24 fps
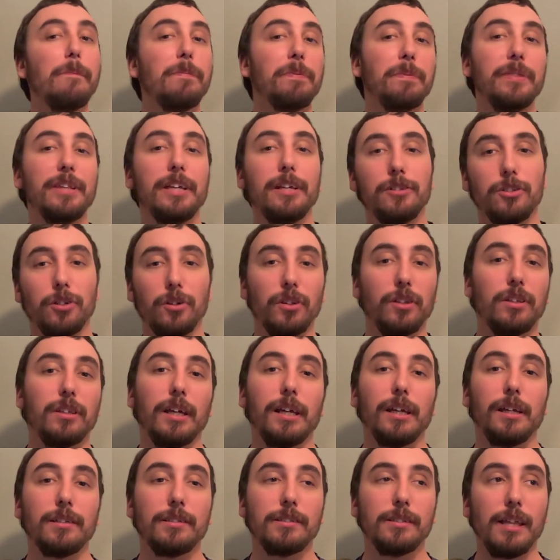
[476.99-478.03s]
these are
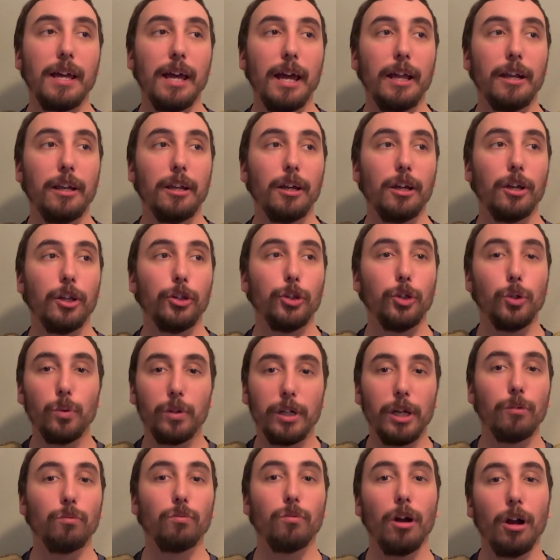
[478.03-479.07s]
things that you
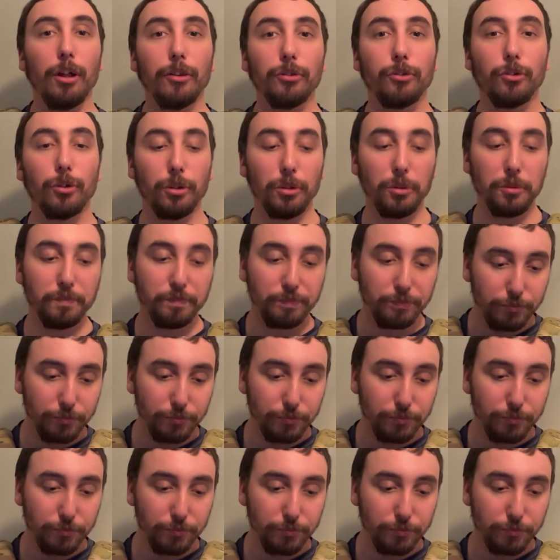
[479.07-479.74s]
can run through,